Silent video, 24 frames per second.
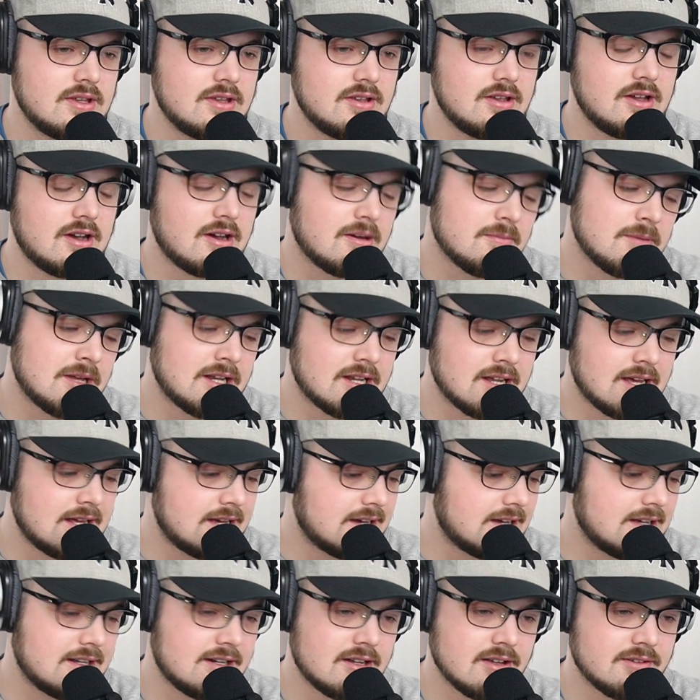Oh man,
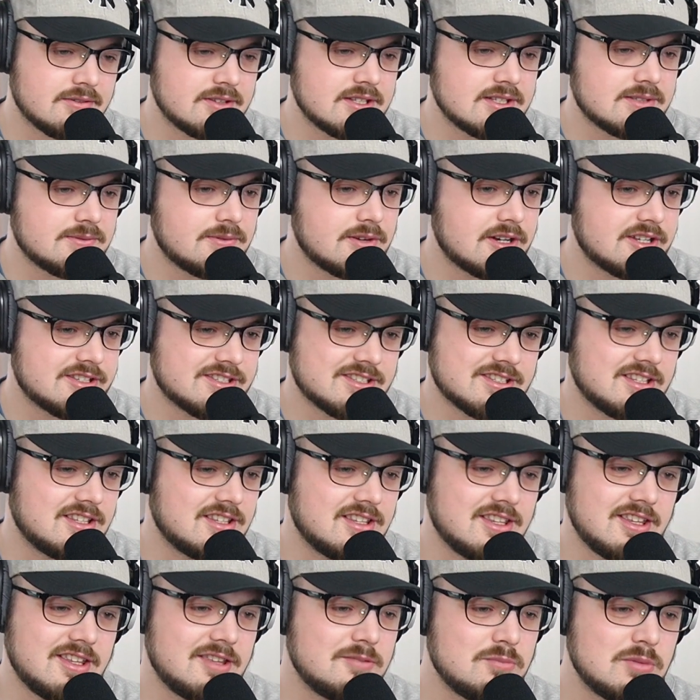I love this phrase. It
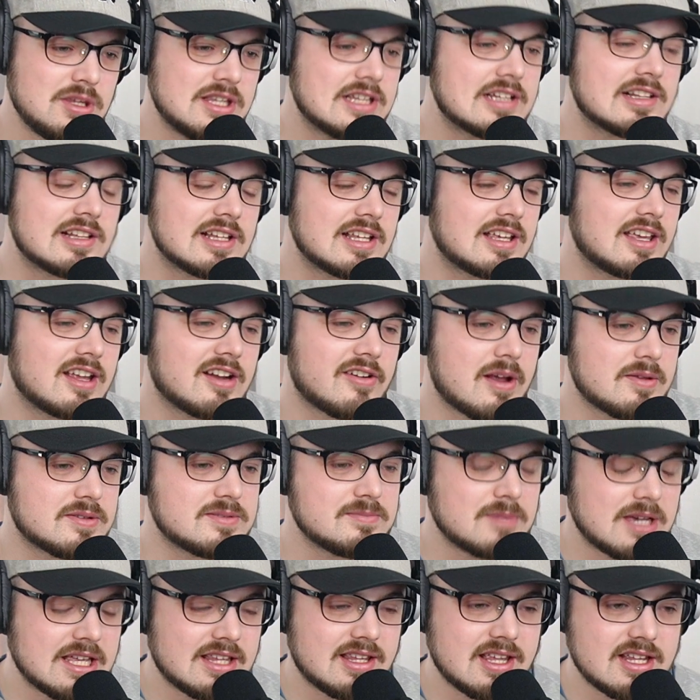immediately grabs
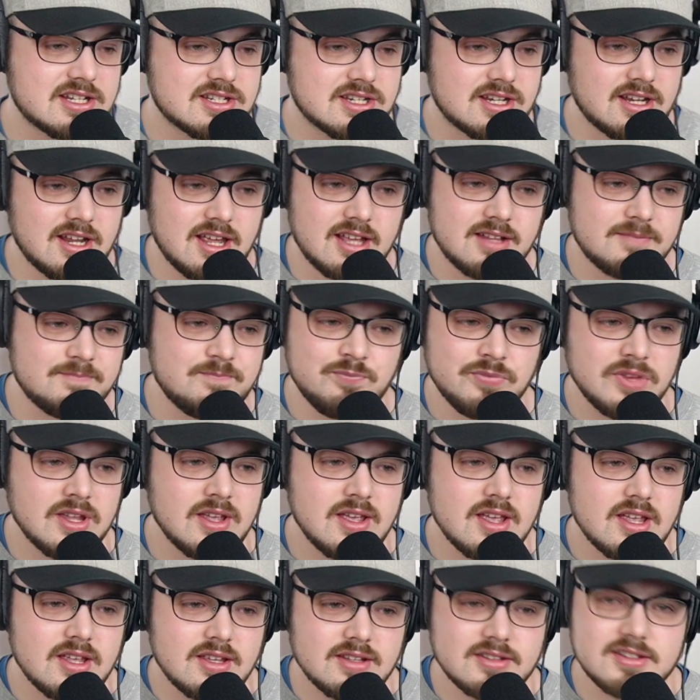my attention, and
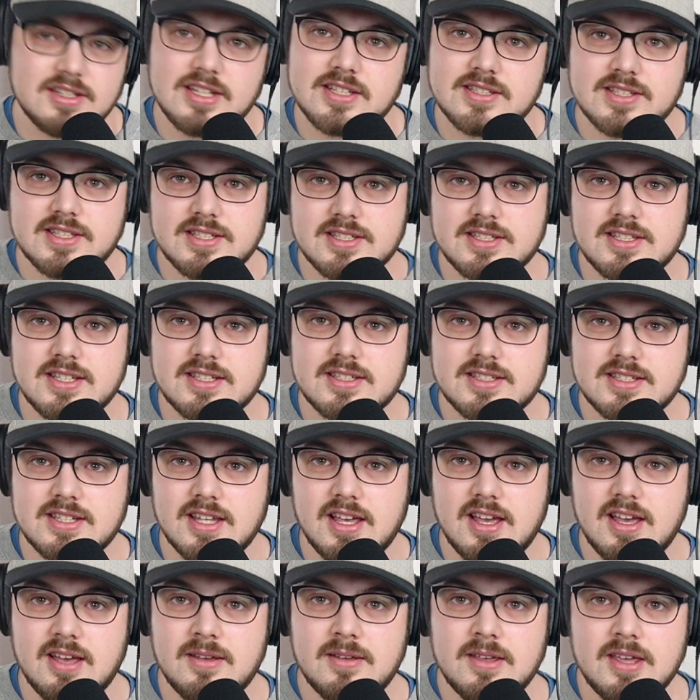this is this
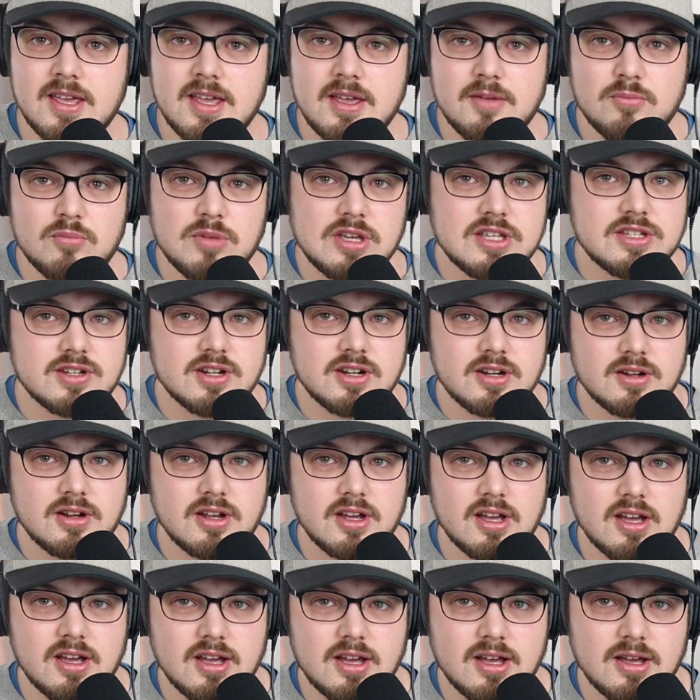
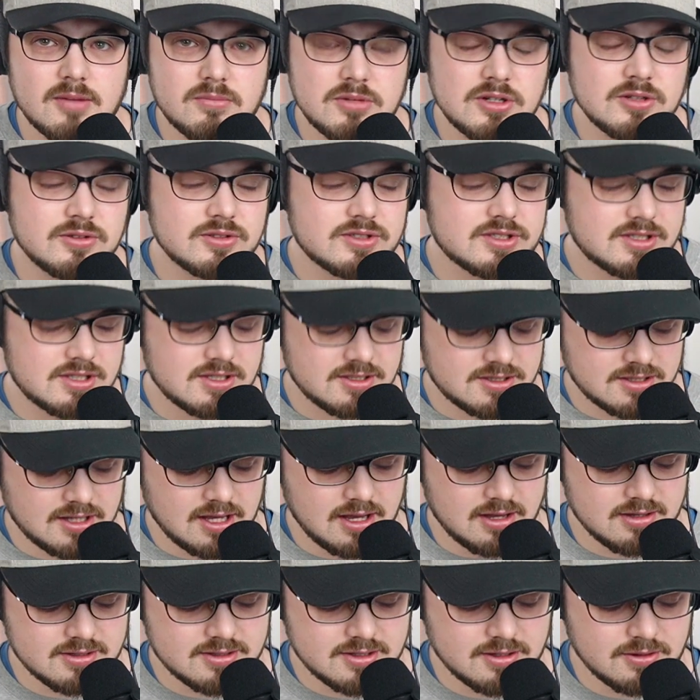major blues
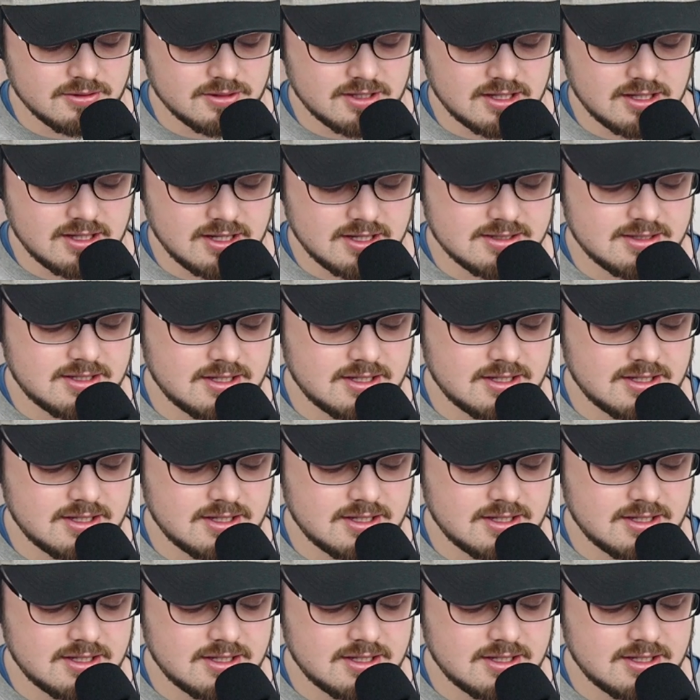scale. So he does